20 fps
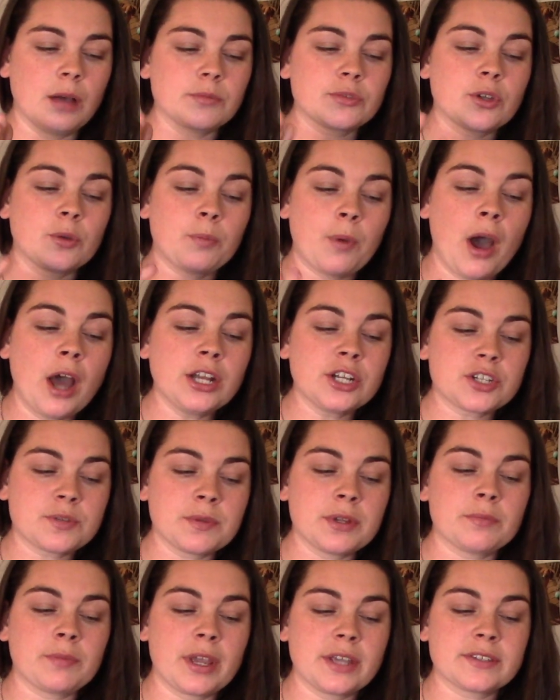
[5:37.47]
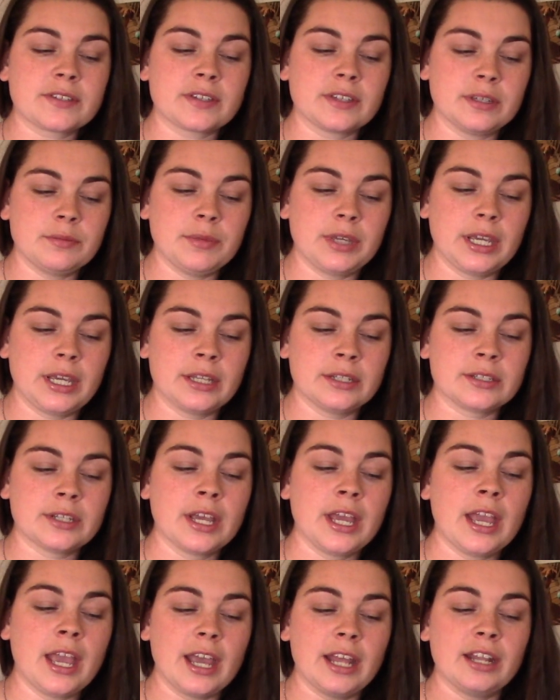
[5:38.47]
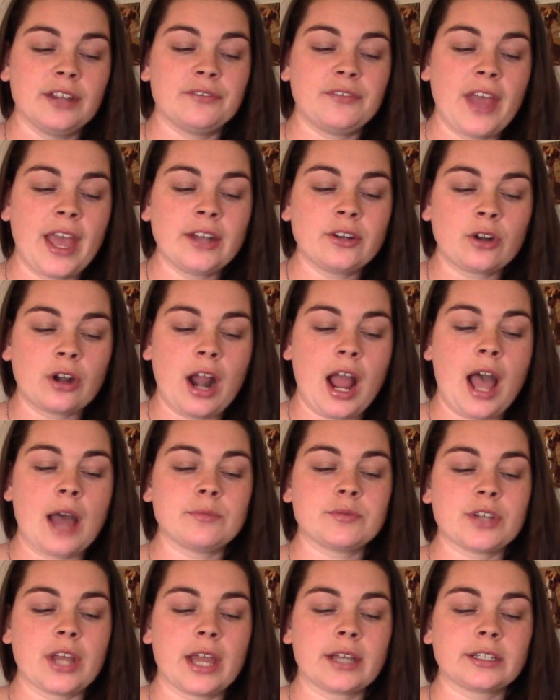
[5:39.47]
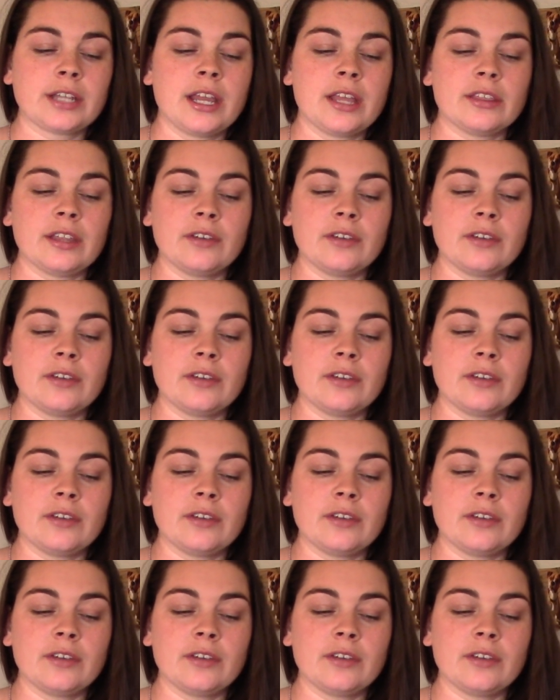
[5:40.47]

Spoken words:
So punishment basically means an event or object